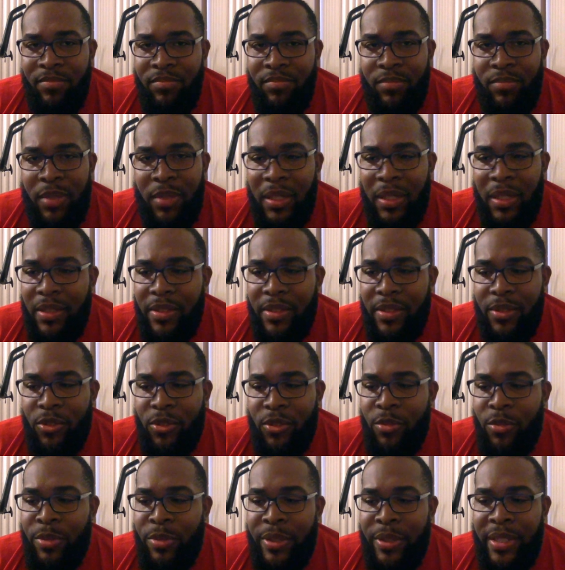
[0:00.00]
Plus,
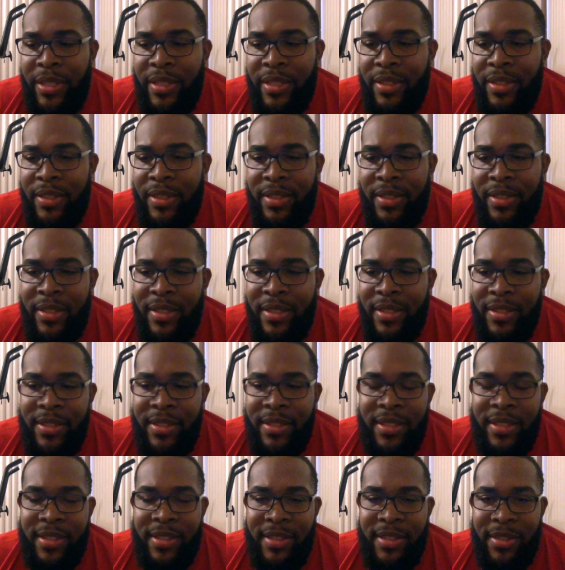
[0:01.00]
Uber Eats is
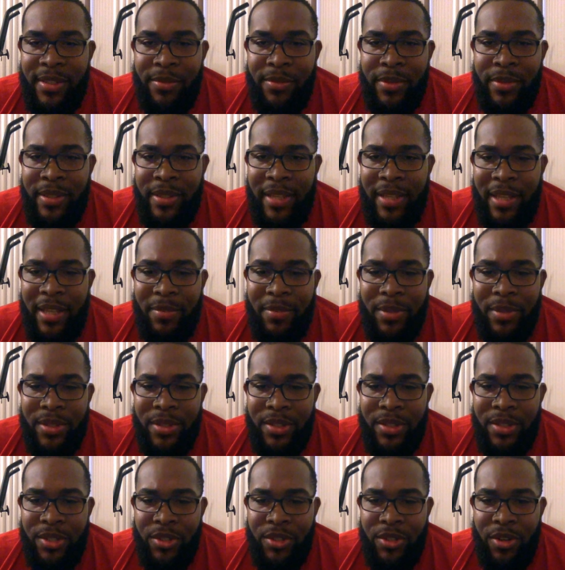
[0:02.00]
consistent with how
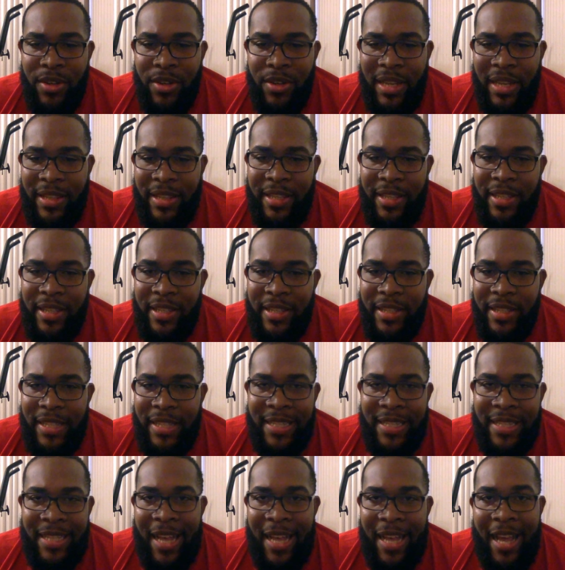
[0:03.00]
much the charge. I think
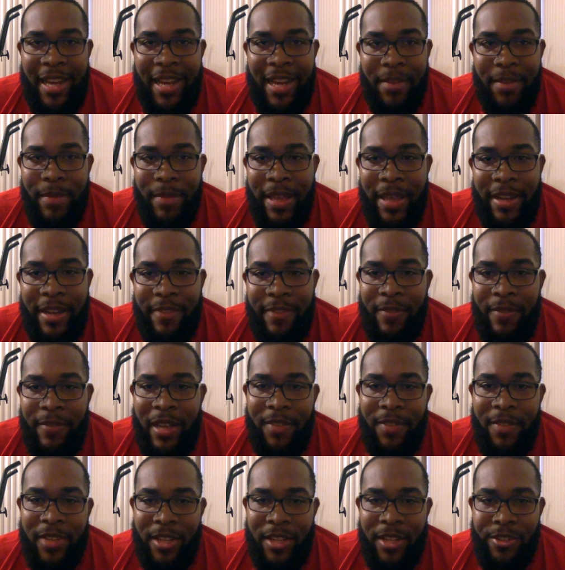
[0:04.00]
it's an automatic
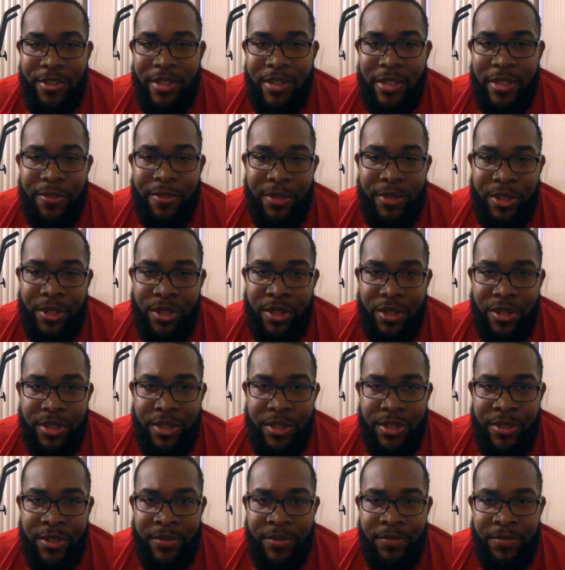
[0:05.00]
$5 delivery
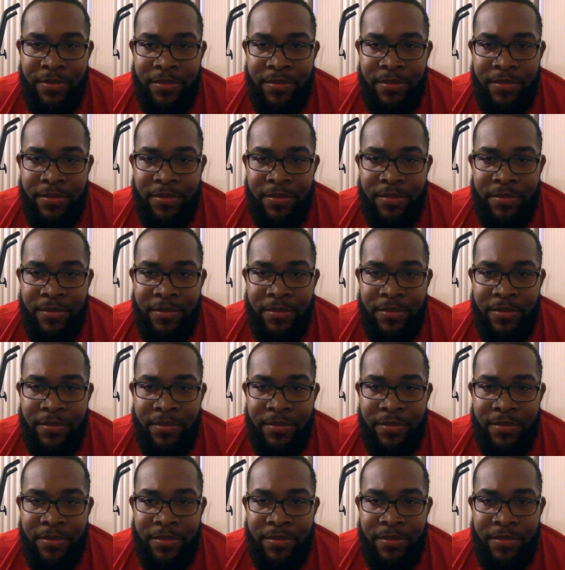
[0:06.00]
charge.